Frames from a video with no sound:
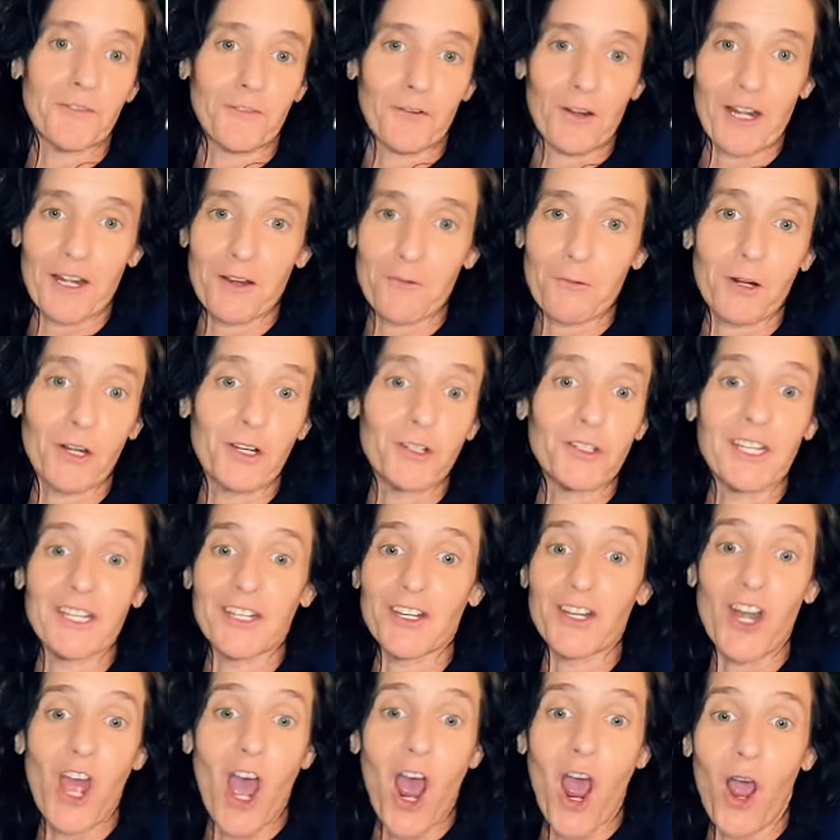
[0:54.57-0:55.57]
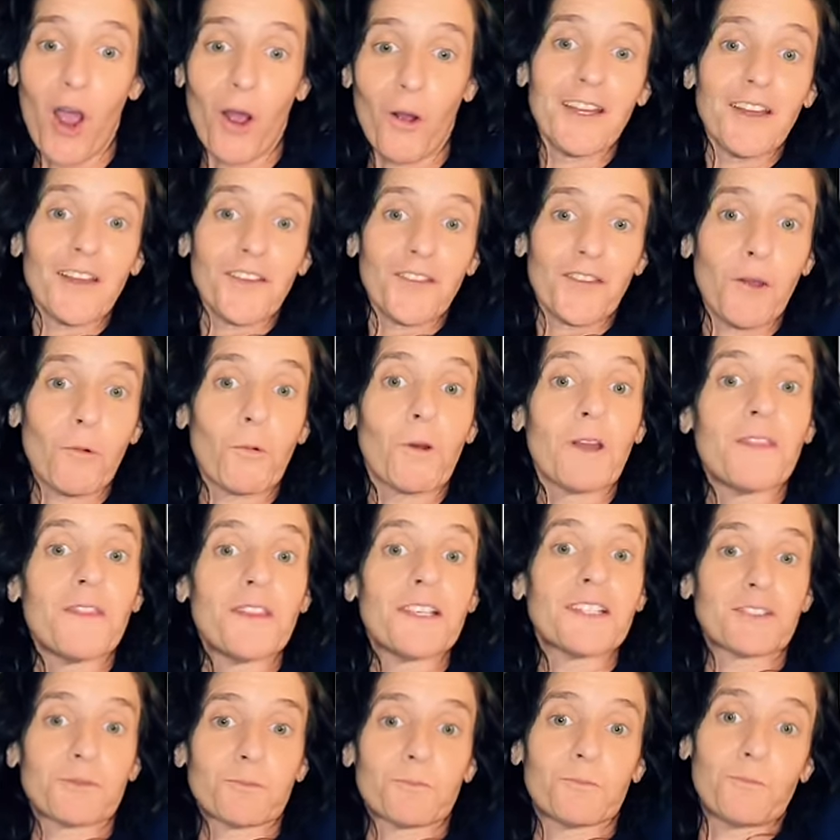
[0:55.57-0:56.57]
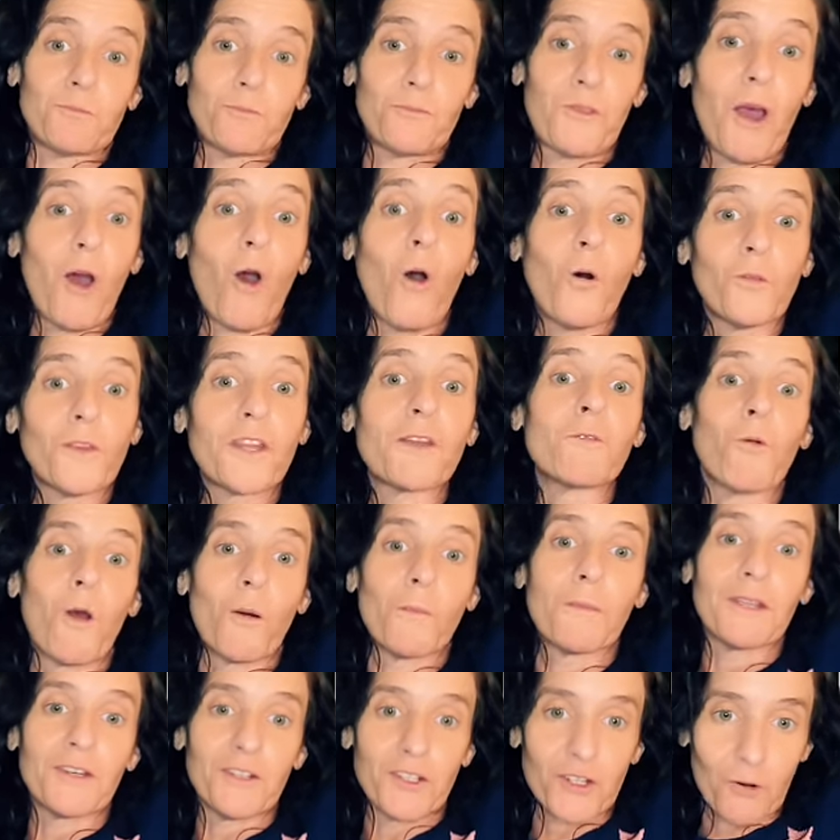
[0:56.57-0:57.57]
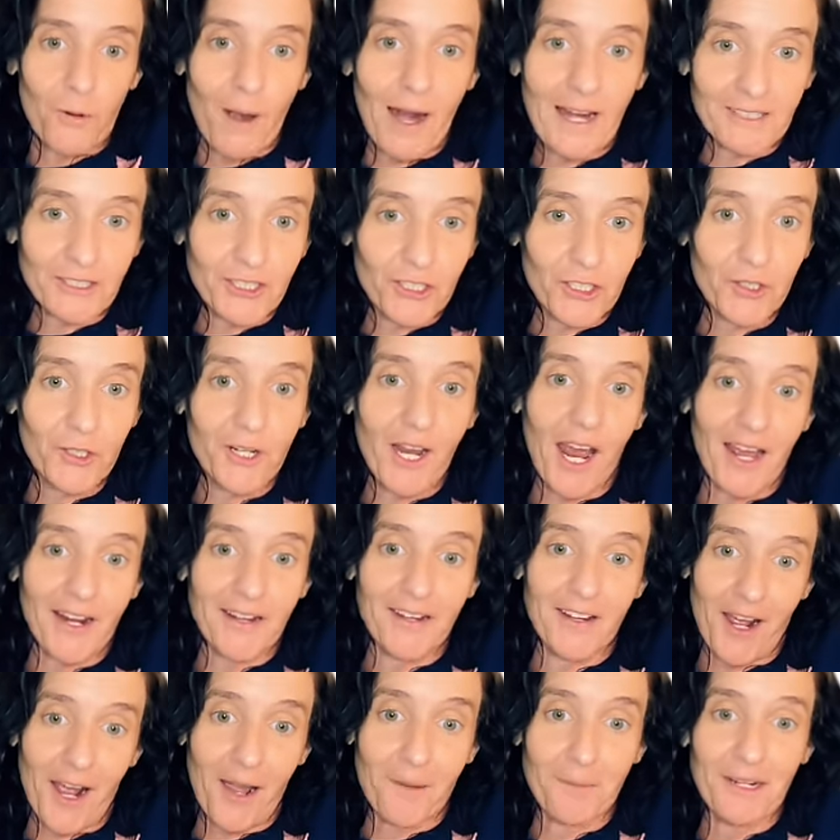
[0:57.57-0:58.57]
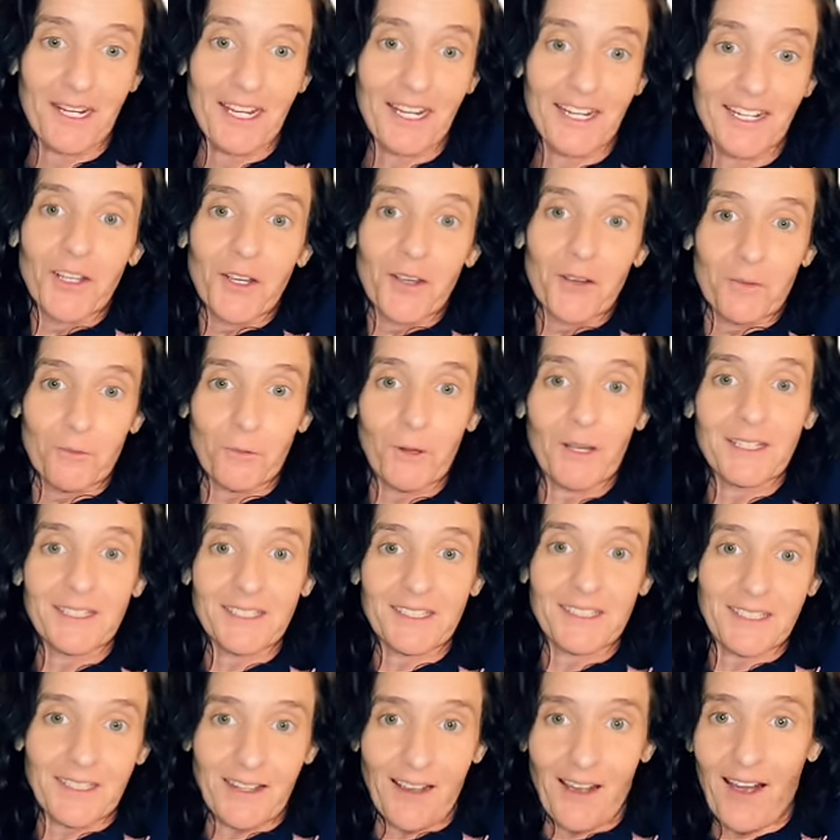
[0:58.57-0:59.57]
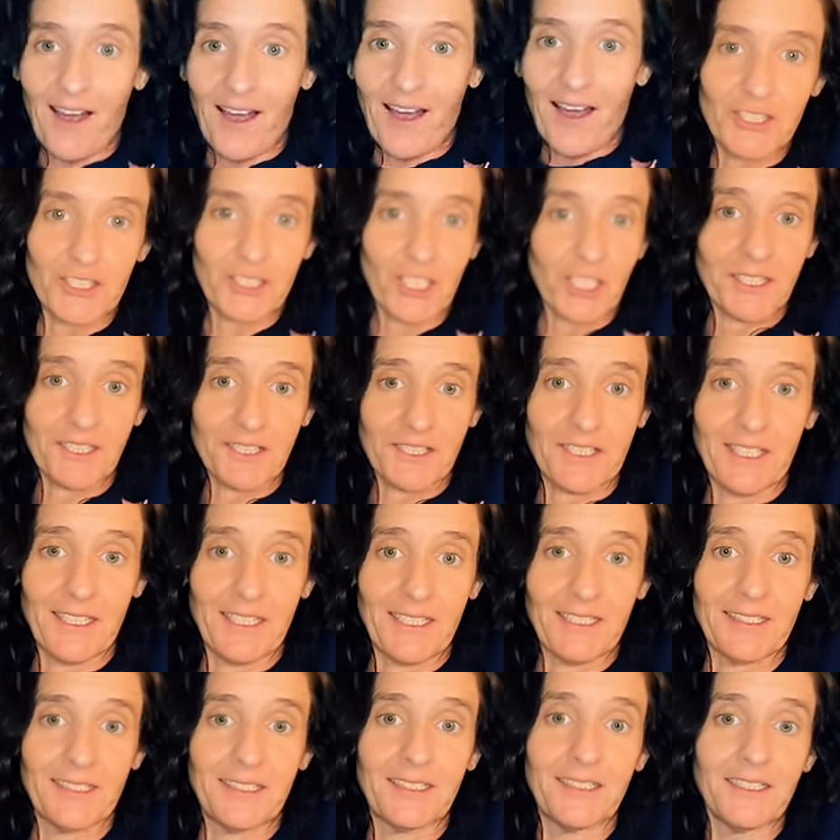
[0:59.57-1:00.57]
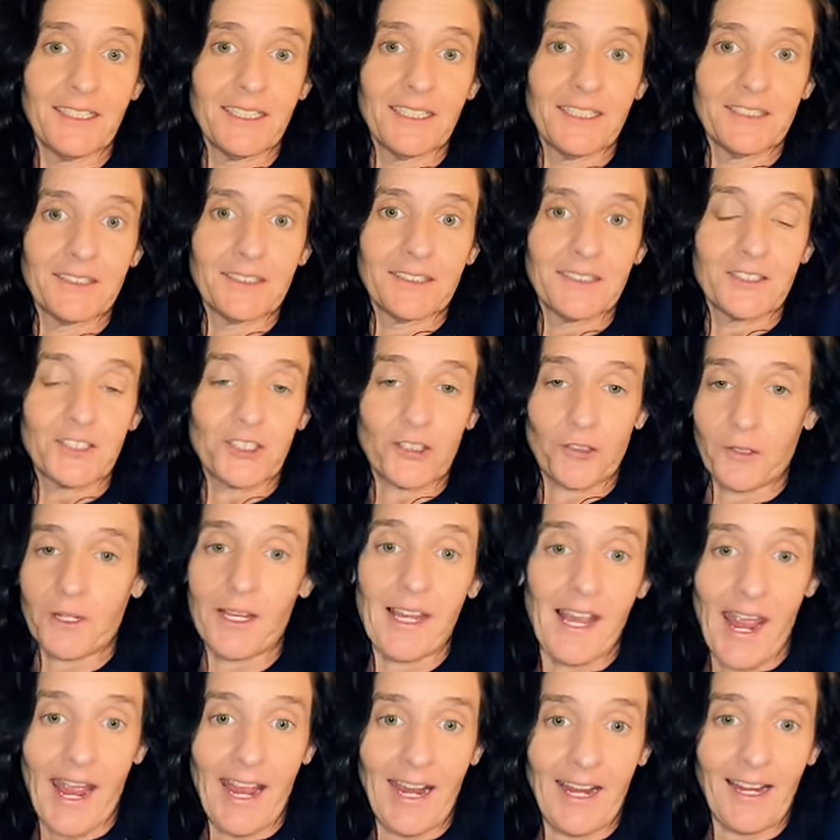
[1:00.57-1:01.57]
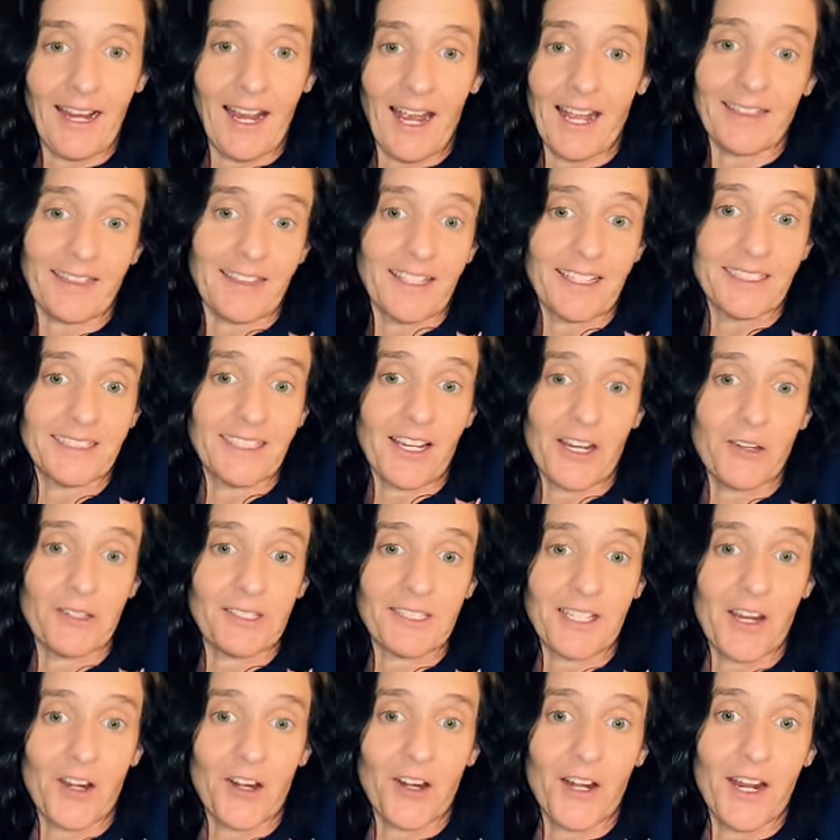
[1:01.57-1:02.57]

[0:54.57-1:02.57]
for anyone who didn't know that when this, the only woman director who got nominated was uh, Christine Trier, I think is how you say her